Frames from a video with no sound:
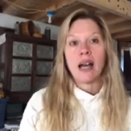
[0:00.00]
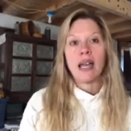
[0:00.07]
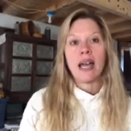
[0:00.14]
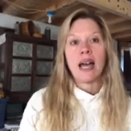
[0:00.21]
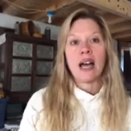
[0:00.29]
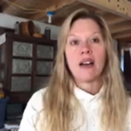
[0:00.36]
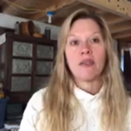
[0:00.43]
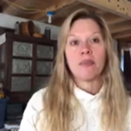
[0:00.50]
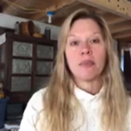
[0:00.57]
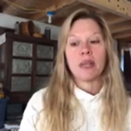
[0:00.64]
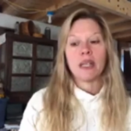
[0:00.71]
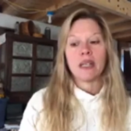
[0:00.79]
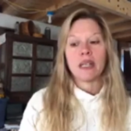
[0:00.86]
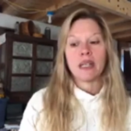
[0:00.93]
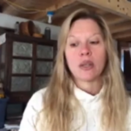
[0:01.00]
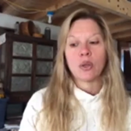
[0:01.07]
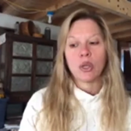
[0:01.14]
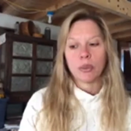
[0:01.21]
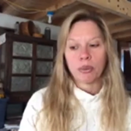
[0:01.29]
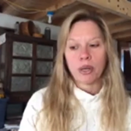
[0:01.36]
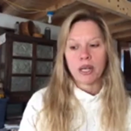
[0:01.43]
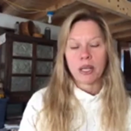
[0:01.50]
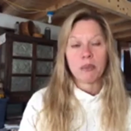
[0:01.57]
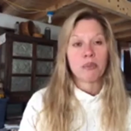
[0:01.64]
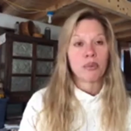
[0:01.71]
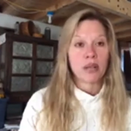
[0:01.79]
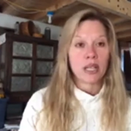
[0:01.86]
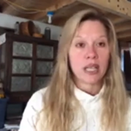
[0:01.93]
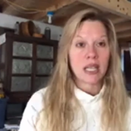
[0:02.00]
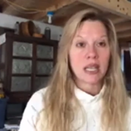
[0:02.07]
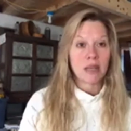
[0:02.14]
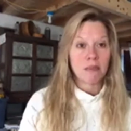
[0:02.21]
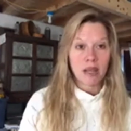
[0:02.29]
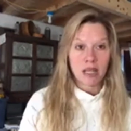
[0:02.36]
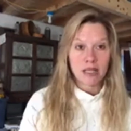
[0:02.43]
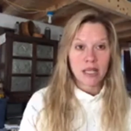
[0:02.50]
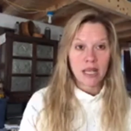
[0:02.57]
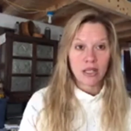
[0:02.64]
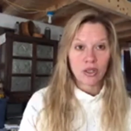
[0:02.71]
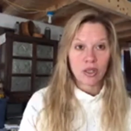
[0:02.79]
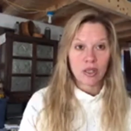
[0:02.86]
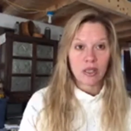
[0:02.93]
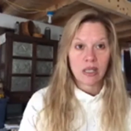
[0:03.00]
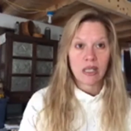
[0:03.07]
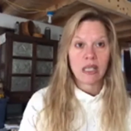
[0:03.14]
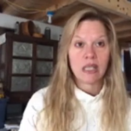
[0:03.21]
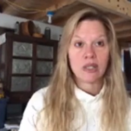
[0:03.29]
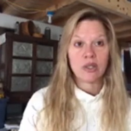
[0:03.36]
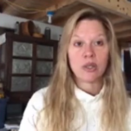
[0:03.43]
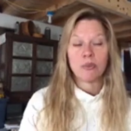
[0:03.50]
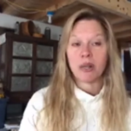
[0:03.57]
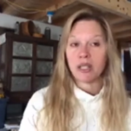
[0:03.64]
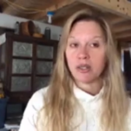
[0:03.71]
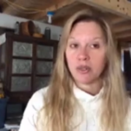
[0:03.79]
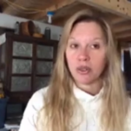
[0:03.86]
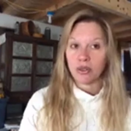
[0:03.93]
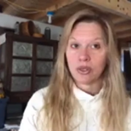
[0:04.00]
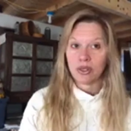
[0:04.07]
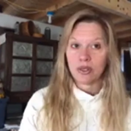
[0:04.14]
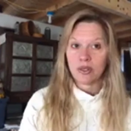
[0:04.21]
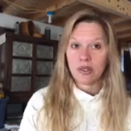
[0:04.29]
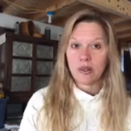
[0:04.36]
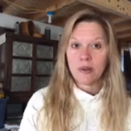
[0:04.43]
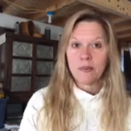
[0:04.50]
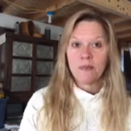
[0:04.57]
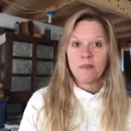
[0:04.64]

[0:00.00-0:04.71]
I have been incorporating breathing and meditation into my devotions.